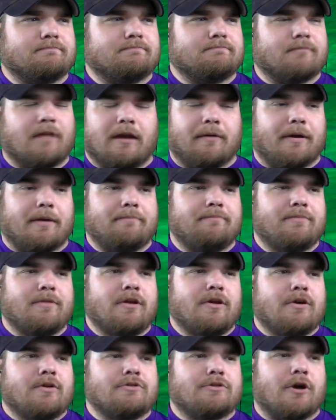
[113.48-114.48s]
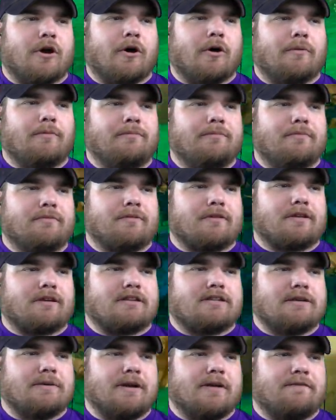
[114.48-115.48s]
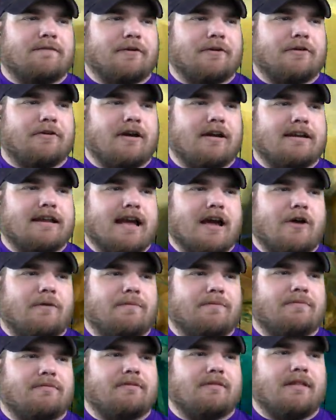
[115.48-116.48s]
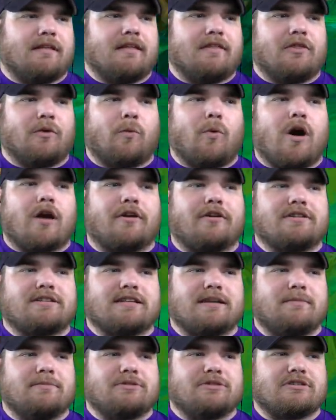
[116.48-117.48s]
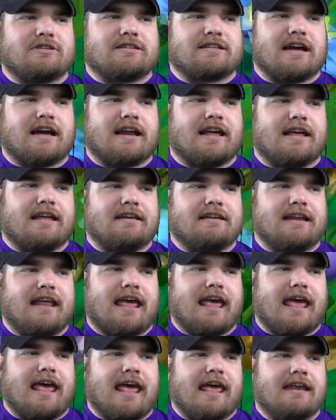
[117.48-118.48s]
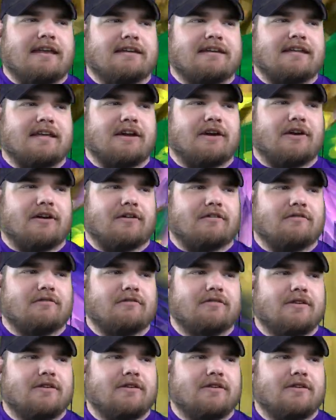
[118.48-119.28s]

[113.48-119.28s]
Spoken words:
Anyway. So, continuing further on down, the water seems to just kind of end here.